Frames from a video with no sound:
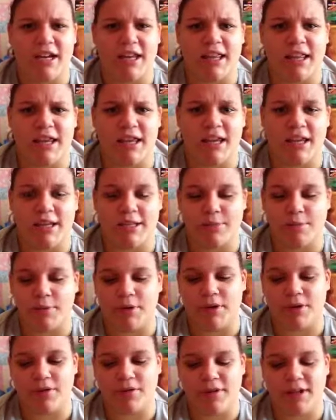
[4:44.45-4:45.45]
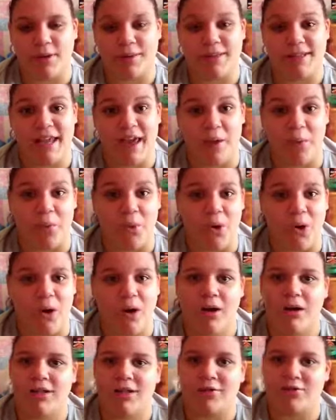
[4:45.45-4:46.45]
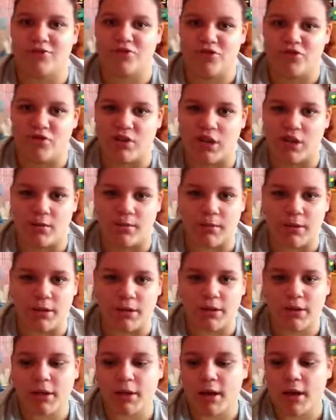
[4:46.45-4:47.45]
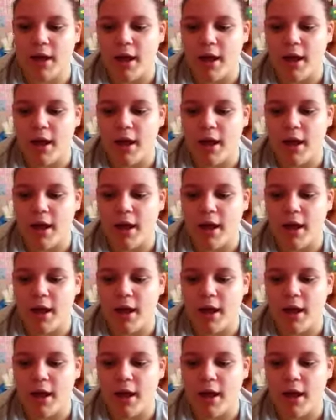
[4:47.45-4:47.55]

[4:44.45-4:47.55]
I think it is, because obviously I wasn't getting water because I was just drinking milk,